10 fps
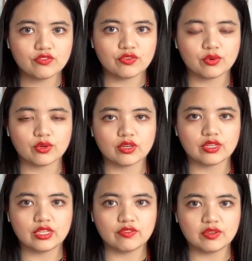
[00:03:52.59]
for
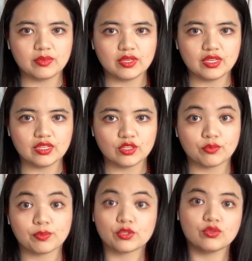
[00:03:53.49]
giving me the
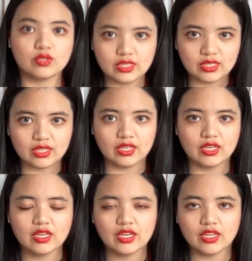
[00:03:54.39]
opportunity.